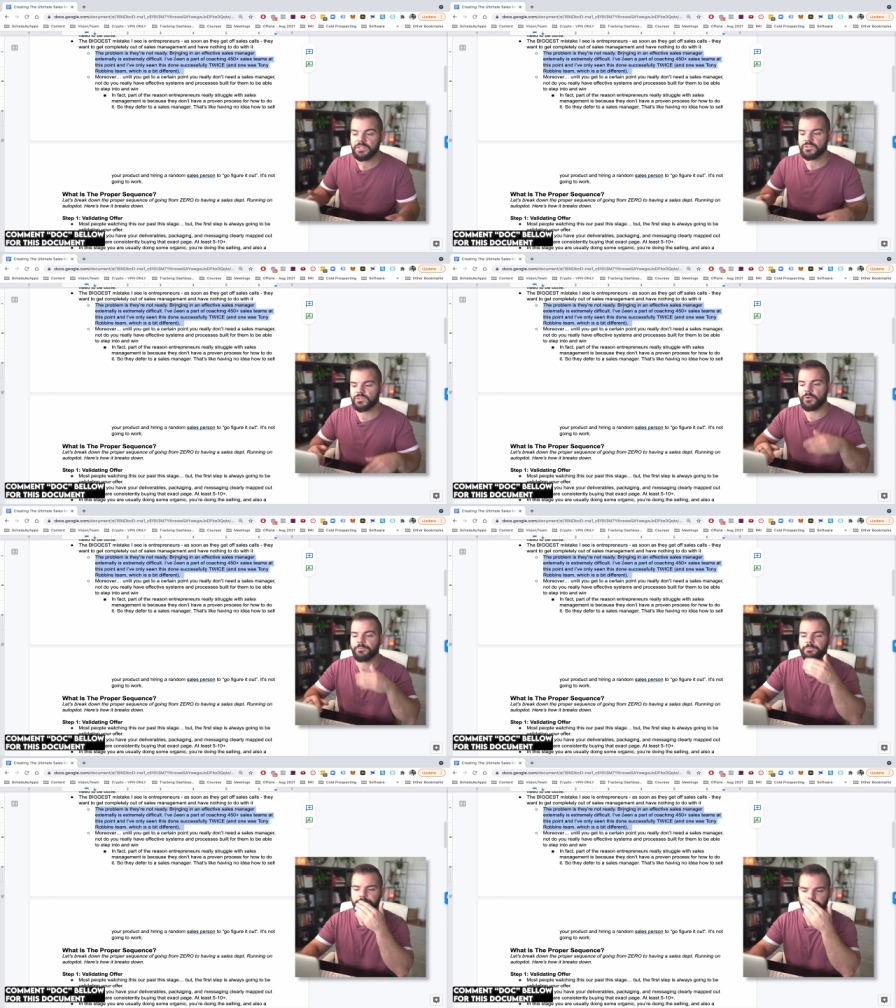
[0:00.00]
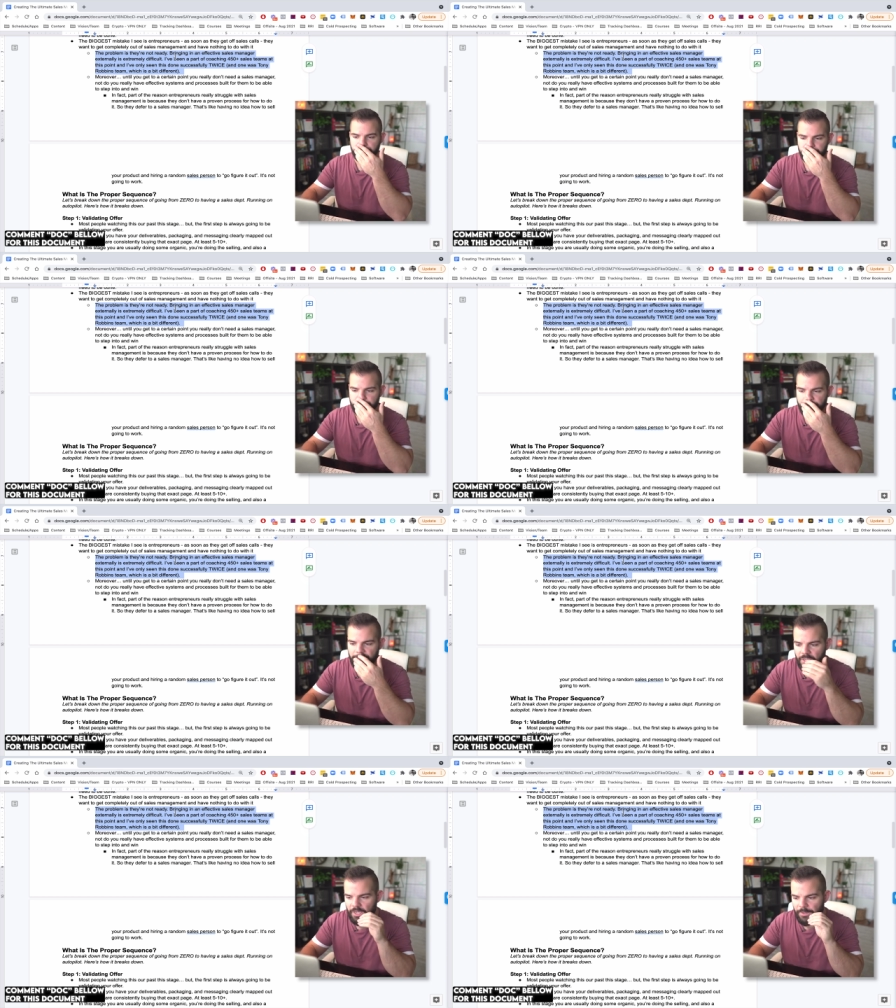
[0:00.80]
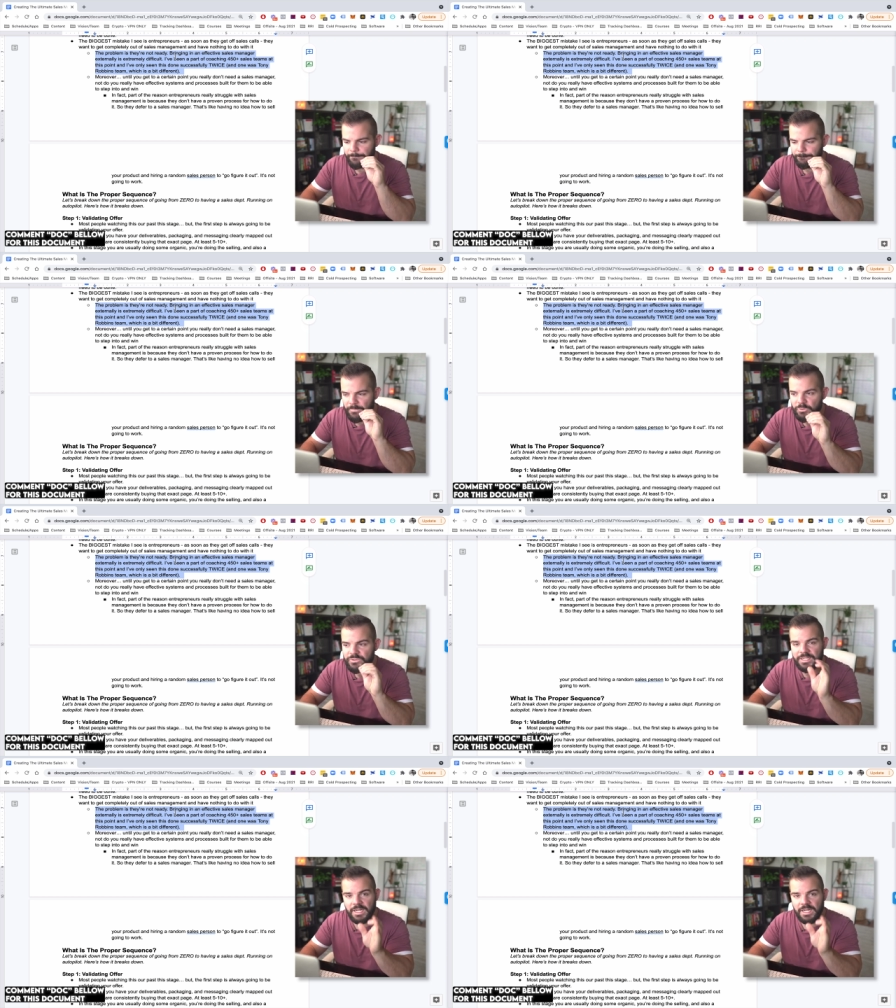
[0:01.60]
So, um, most